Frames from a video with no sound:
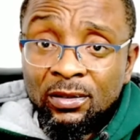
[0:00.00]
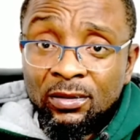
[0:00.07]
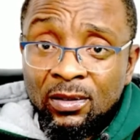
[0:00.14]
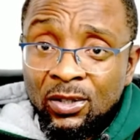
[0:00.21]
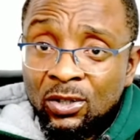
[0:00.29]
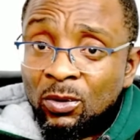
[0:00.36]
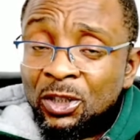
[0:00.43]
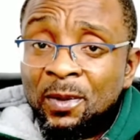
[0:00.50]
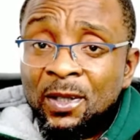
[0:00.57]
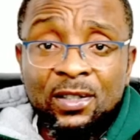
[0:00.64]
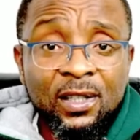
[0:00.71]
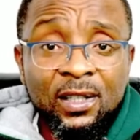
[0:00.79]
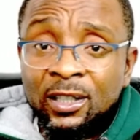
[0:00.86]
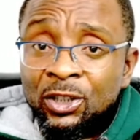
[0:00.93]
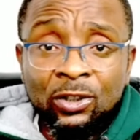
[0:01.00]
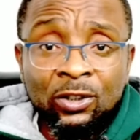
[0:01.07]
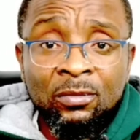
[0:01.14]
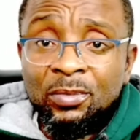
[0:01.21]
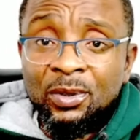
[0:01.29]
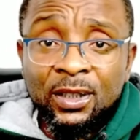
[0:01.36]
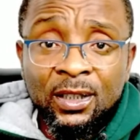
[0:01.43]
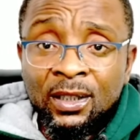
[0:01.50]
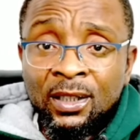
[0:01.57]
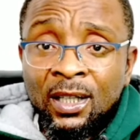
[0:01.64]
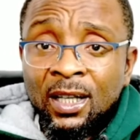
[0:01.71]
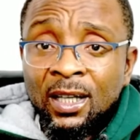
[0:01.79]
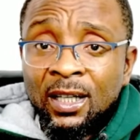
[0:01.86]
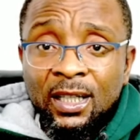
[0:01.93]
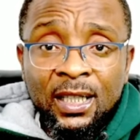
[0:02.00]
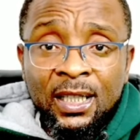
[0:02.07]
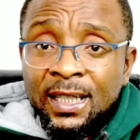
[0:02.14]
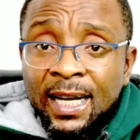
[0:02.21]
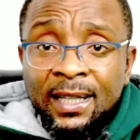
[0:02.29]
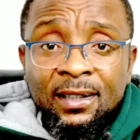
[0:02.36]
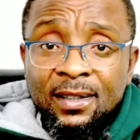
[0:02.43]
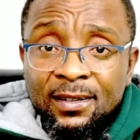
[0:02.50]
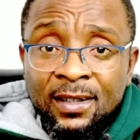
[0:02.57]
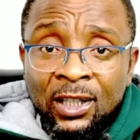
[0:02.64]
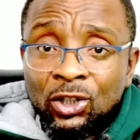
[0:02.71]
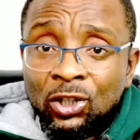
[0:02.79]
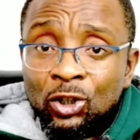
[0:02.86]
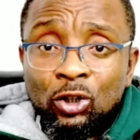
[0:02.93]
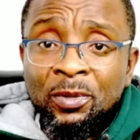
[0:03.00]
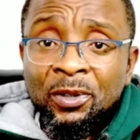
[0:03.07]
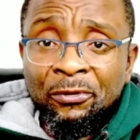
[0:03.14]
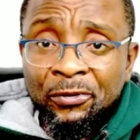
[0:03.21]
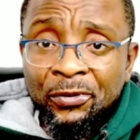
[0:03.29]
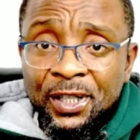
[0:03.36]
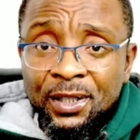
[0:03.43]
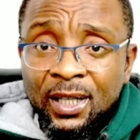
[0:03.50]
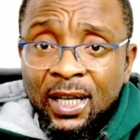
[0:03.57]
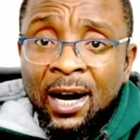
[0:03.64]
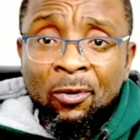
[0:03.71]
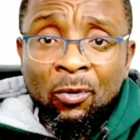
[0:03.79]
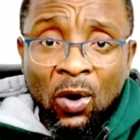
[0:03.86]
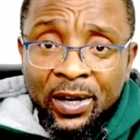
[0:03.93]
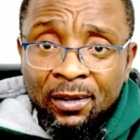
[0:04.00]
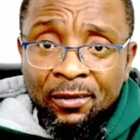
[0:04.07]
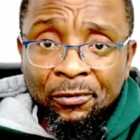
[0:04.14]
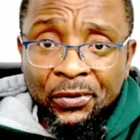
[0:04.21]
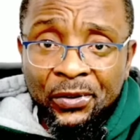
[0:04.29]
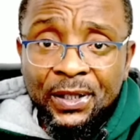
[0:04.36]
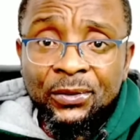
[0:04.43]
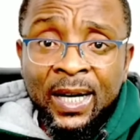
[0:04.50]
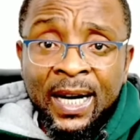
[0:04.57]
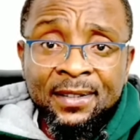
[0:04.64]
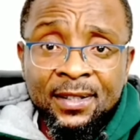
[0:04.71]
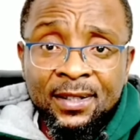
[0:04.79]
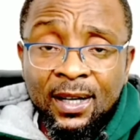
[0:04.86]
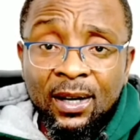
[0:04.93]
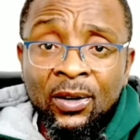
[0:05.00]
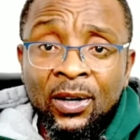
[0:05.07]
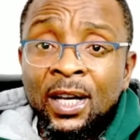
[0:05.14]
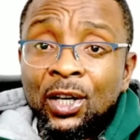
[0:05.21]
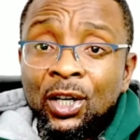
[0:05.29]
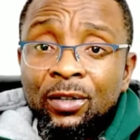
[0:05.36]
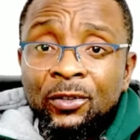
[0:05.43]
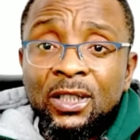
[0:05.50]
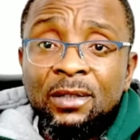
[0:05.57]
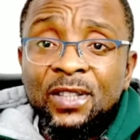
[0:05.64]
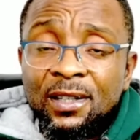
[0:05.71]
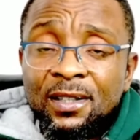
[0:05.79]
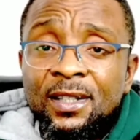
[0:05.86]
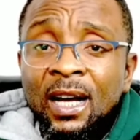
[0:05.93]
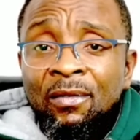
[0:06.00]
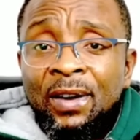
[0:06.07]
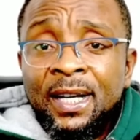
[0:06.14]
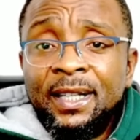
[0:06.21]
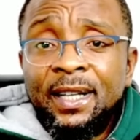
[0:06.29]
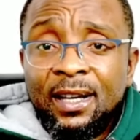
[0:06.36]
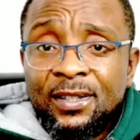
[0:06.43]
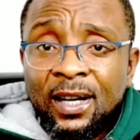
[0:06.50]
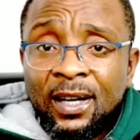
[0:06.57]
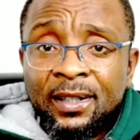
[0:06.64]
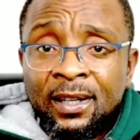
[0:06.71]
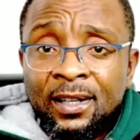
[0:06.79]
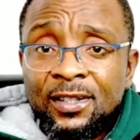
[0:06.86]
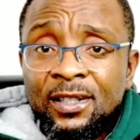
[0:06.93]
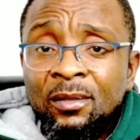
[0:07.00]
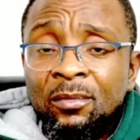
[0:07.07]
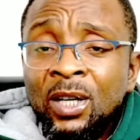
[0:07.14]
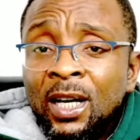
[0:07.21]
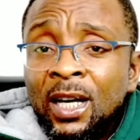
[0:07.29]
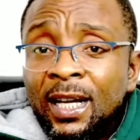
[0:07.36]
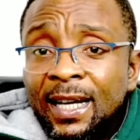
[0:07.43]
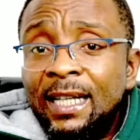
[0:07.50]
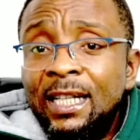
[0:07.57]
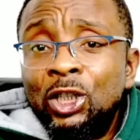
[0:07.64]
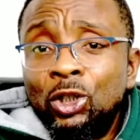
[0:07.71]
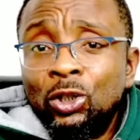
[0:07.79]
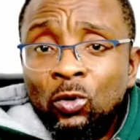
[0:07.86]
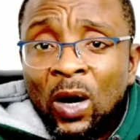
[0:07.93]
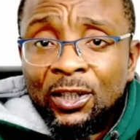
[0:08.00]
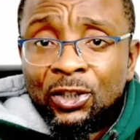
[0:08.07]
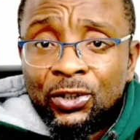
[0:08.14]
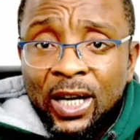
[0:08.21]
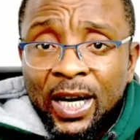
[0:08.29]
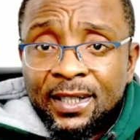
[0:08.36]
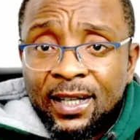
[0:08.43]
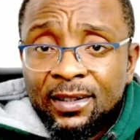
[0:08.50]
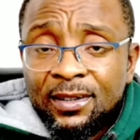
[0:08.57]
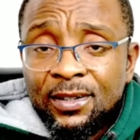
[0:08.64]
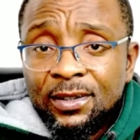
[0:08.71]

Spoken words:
So which means he shouldn't be in any detention, should be free and walking free right now. Even if they still have any case against him, that they should go and try that.